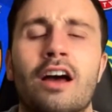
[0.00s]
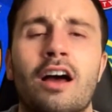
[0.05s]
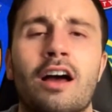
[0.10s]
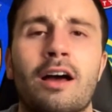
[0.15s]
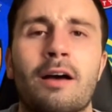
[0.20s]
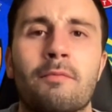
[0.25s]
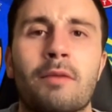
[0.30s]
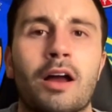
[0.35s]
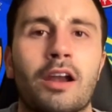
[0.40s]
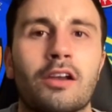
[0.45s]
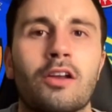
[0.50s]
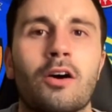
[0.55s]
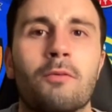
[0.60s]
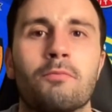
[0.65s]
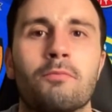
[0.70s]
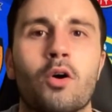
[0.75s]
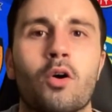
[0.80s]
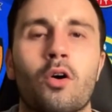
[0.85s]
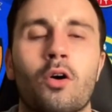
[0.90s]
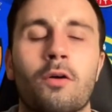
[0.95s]
a
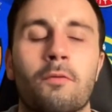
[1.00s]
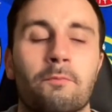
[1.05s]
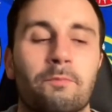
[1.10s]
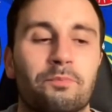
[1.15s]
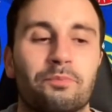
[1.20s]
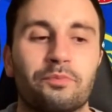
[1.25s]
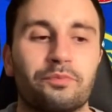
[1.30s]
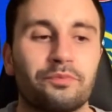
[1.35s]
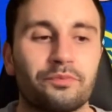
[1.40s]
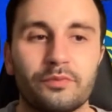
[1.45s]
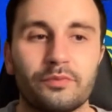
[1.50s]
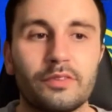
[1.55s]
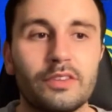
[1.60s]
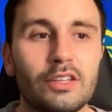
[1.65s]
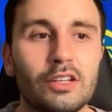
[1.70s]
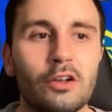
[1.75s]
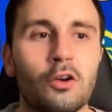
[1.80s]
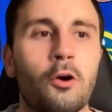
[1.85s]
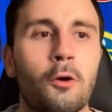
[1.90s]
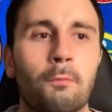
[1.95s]
lot more
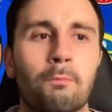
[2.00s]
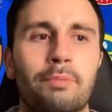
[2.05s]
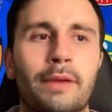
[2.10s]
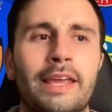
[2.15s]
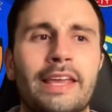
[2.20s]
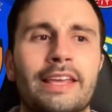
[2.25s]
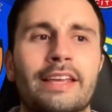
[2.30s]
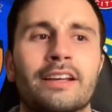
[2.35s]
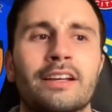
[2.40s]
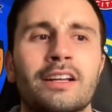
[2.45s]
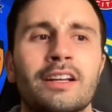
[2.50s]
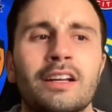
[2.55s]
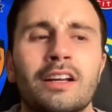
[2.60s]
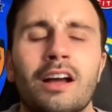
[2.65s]
upbeat.